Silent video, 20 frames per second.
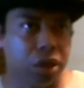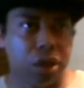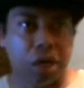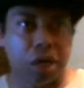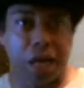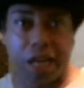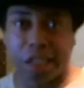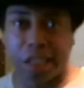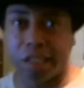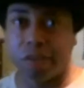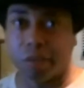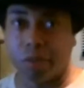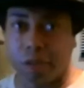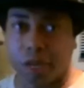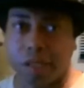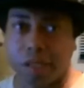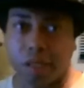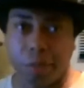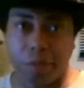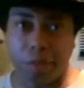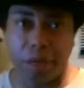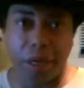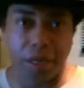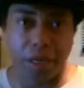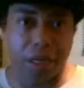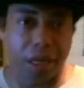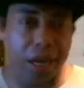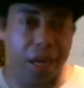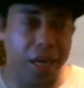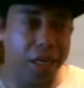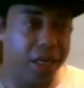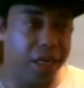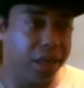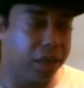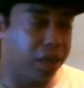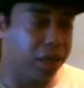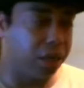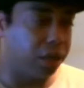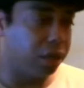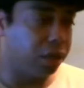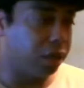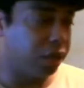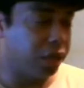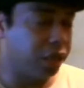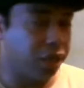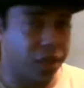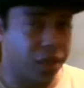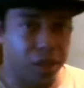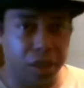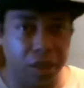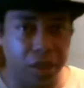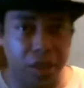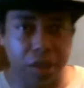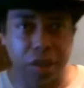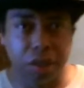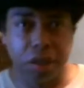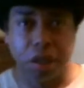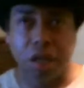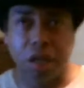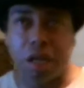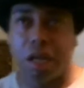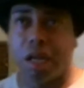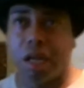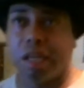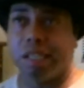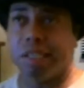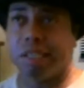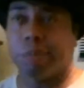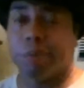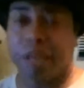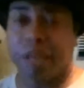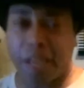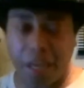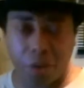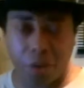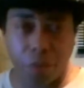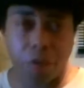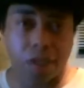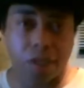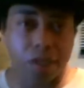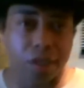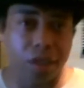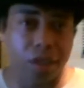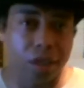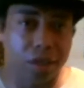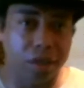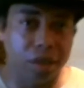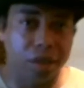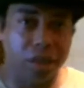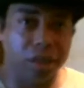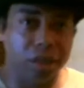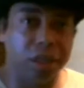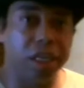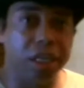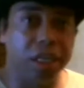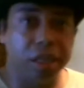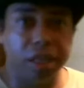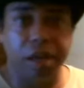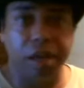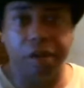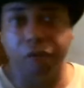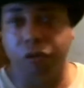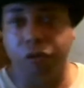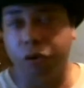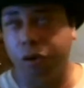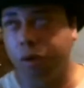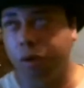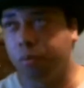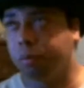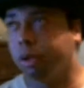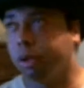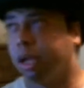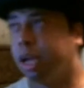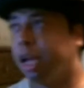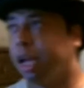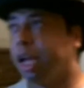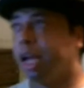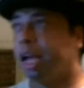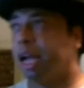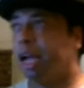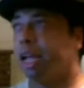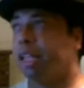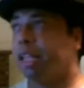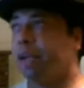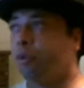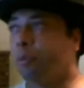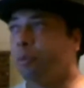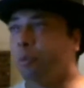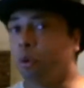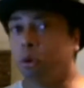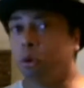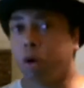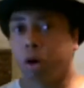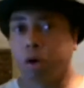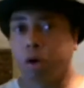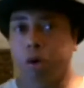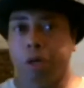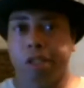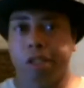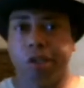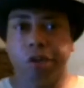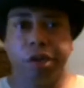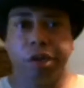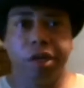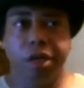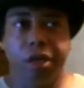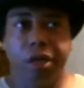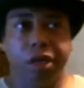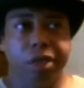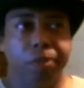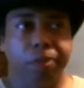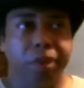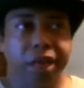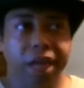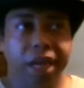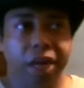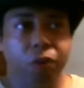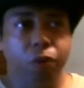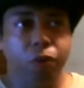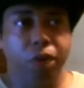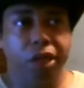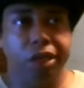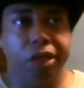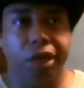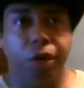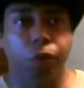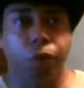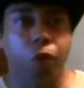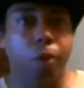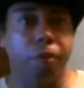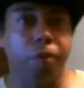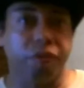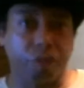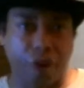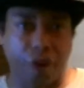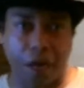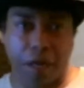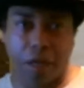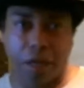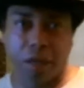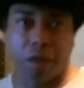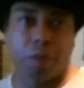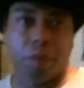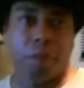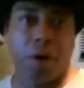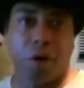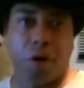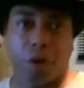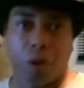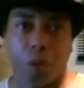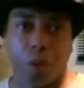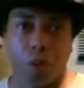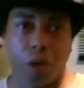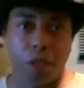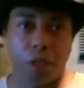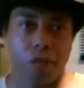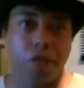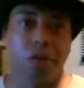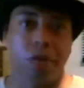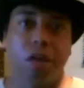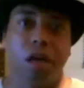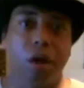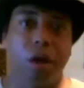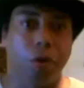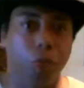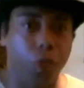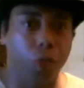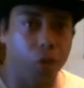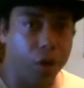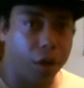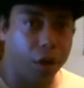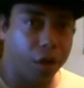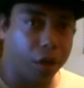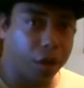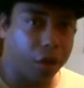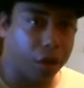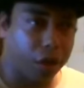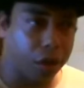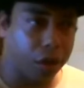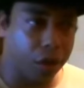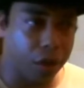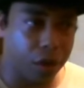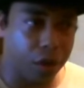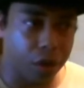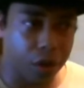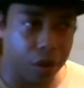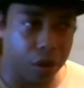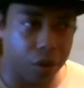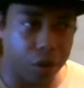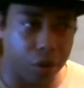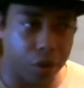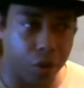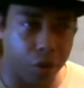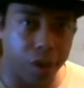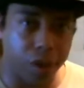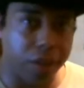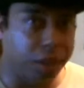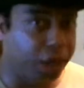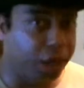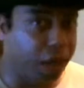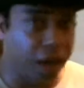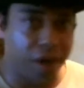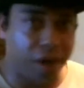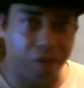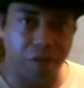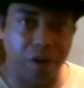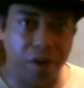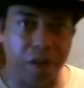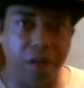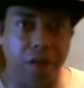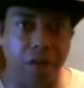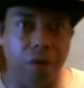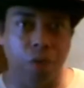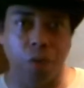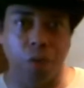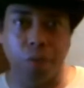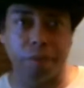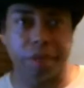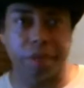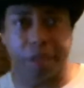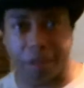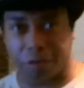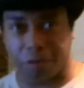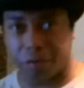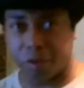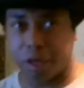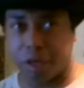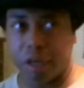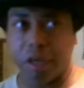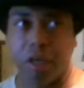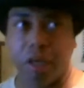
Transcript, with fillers: as you like to me, uh, Italy and Spaghetti Western is uh, the nickname for them. And they were more aggressive. In the Spaghetti Western, a woman fight. In American Western, a, a uh, only the guy fight, and women didn't fight.